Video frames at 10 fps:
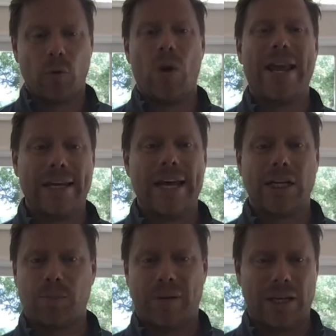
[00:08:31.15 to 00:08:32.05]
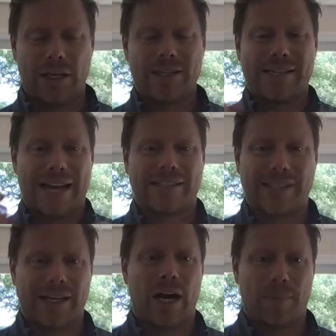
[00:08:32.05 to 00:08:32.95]
The way eXp sets
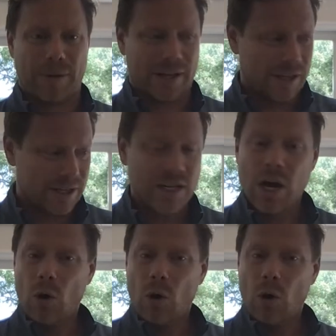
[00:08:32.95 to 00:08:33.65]
it up is